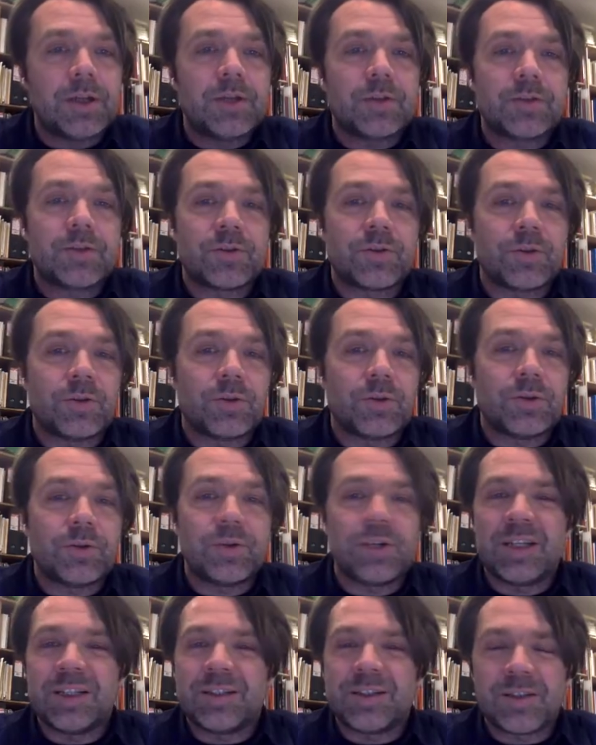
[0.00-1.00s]

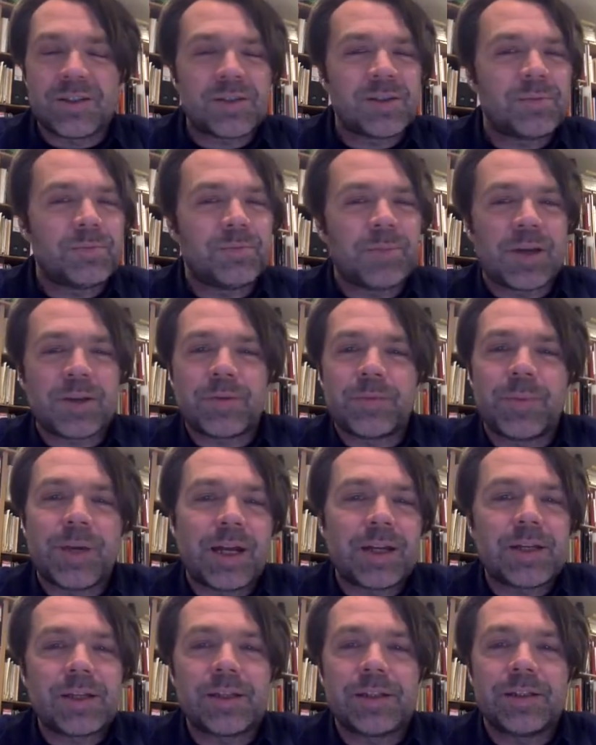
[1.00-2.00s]
So it doesn't
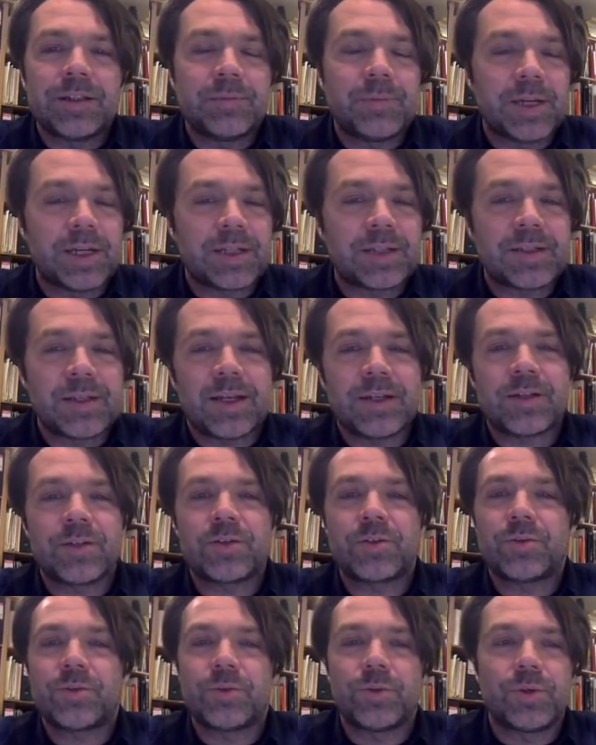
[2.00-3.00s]
mathematically make sense
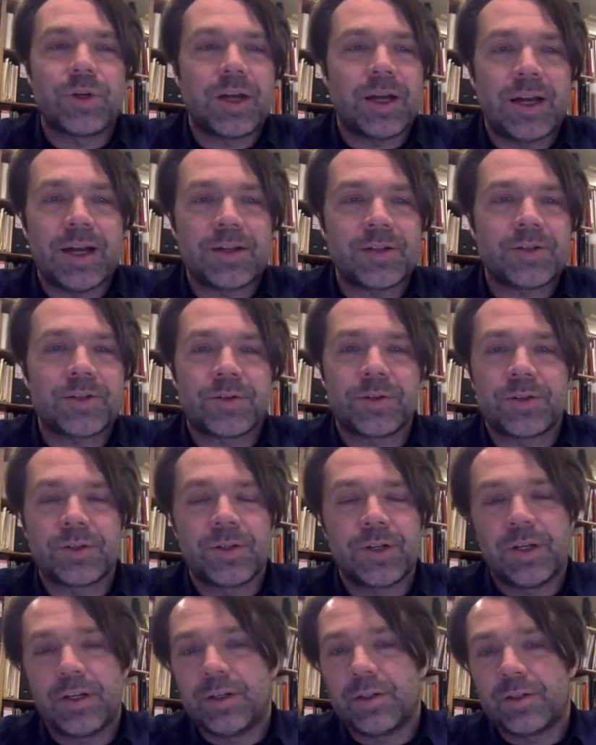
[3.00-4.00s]
to
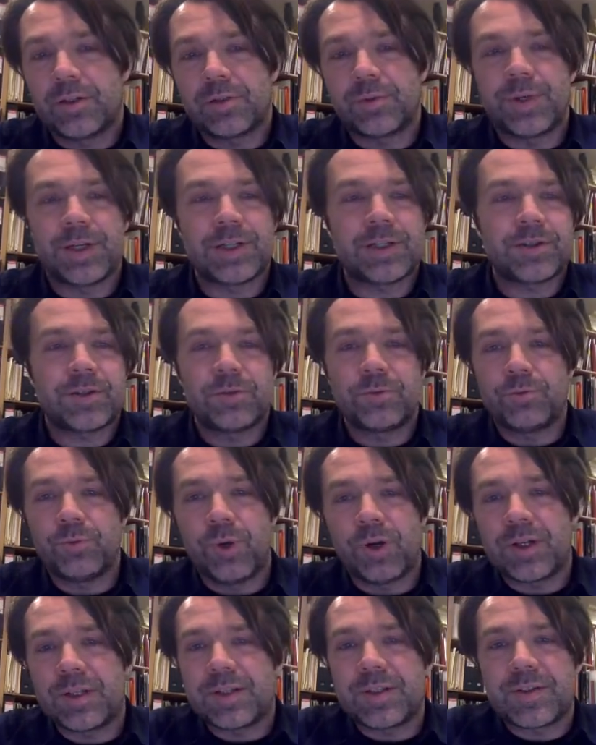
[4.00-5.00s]
answer the question,
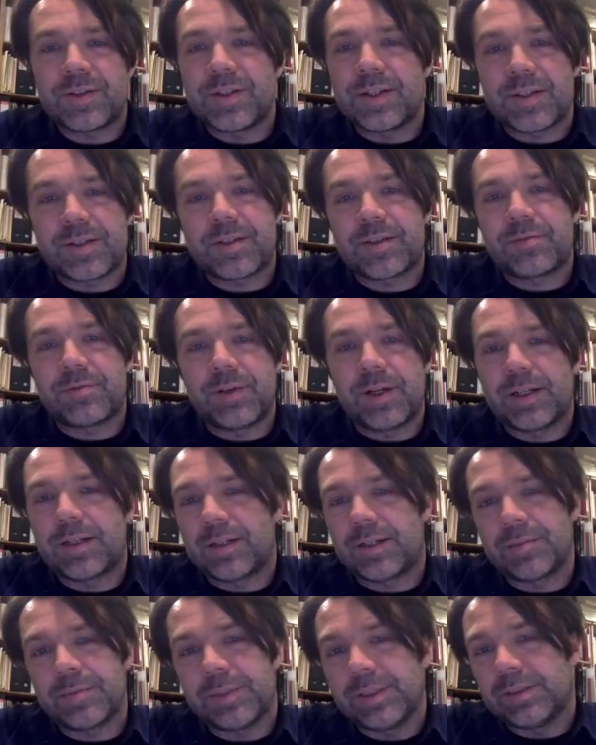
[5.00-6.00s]
what is this, right?
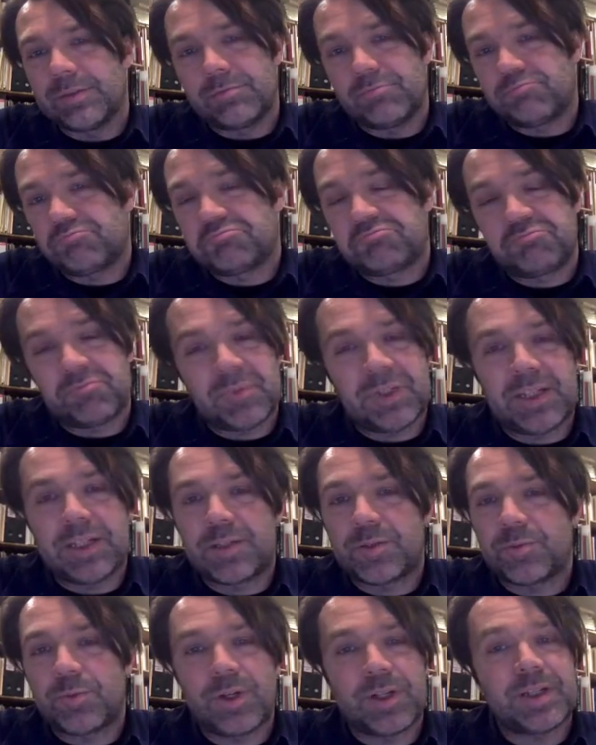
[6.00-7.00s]
I mean,
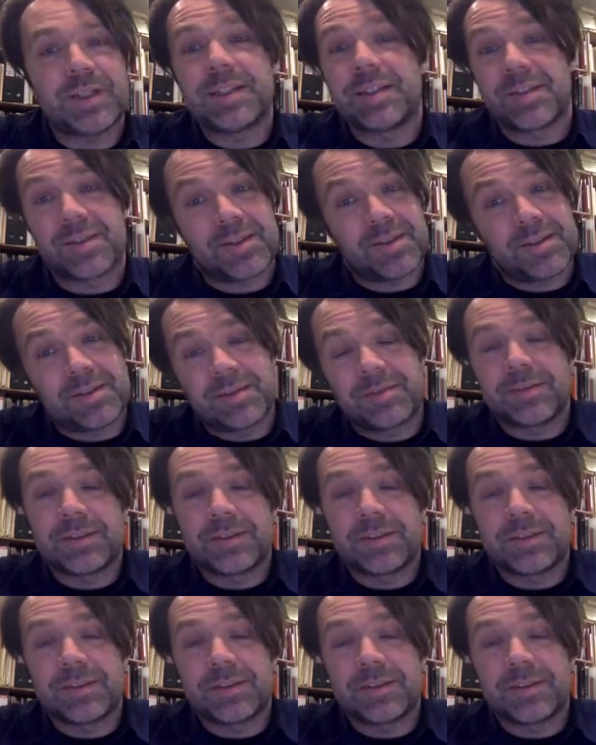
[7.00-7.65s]
it's what it is.